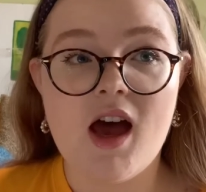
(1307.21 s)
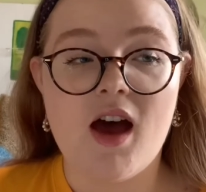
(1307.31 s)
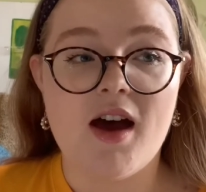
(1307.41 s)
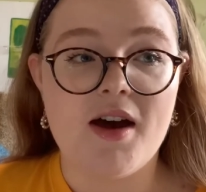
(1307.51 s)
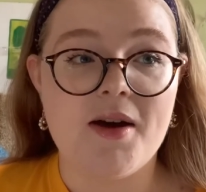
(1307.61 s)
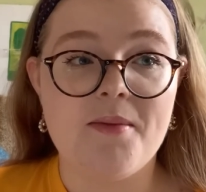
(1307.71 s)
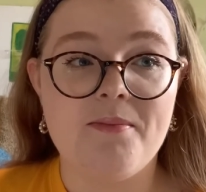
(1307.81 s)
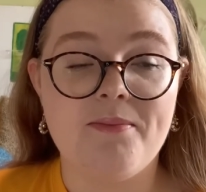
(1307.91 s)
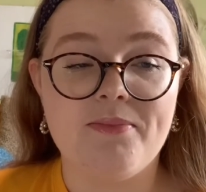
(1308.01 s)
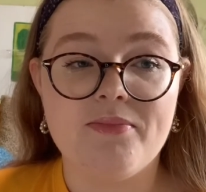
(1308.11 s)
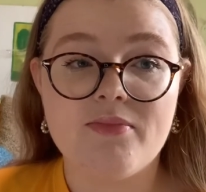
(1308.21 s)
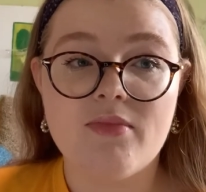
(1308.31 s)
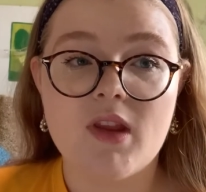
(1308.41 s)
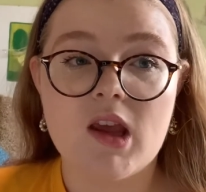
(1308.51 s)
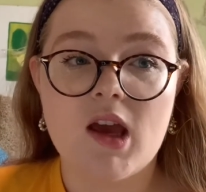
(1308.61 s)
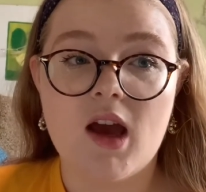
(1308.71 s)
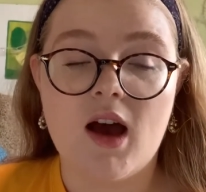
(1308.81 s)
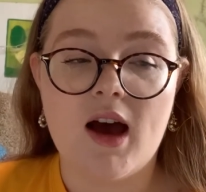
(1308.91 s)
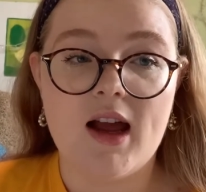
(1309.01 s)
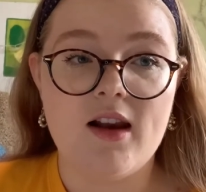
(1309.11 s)

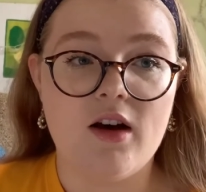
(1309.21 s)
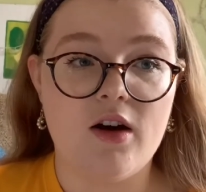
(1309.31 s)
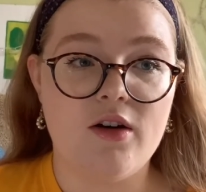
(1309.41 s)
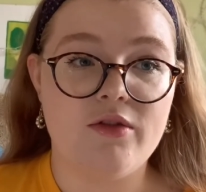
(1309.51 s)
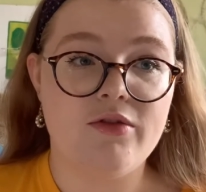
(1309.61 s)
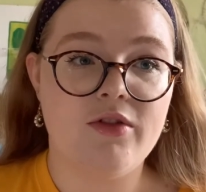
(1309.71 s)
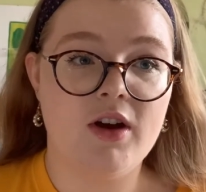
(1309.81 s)
I love